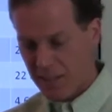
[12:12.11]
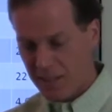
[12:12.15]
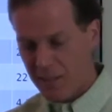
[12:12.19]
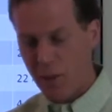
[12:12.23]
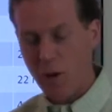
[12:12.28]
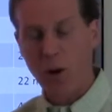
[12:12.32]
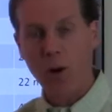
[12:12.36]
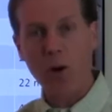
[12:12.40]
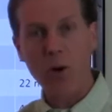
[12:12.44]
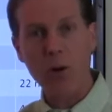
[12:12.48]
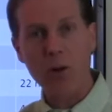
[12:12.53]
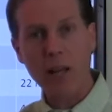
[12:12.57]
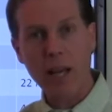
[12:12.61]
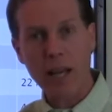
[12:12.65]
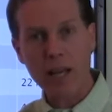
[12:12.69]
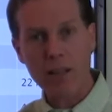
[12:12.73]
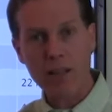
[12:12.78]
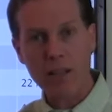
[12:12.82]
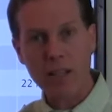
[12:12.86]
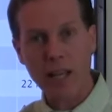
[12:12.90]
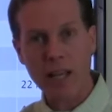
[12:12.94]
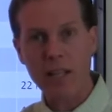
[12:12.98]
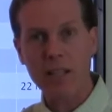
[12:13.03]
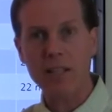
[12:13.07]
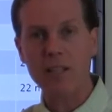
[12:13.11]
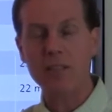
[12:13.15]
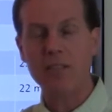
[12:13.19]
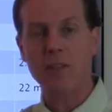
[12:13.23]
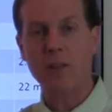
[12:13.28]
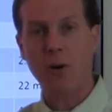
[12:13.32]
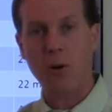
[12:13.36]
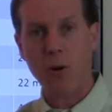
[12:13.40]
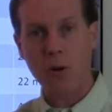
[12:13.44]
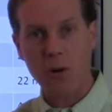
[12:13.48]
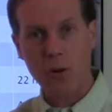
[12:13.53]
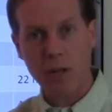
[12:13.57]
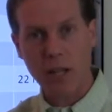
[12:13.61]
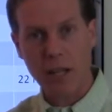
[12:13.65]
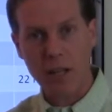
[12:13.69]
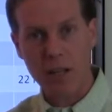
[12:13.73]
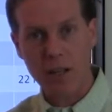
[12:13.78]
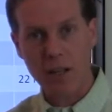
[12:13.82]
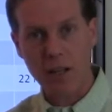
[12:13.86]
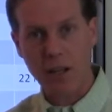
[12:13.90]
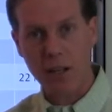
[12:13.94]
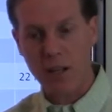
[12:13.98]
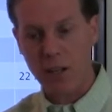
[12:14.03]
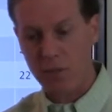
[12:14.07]
It's a whole head of lettuce, a whole head
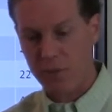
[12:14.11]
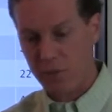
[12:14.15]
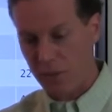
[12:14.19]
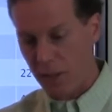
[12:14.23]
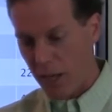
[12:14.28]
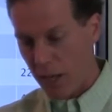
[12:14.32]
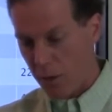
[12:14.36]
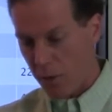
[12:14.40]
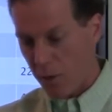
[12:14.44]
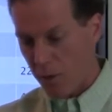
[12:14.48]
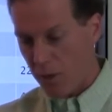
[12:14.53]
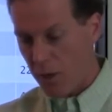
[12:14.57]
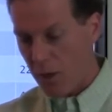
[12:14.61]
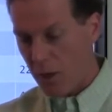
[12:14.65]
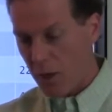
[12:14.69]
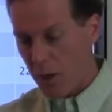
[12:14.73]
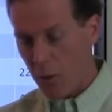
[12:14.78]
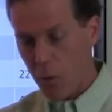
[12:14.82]
of cauliflower,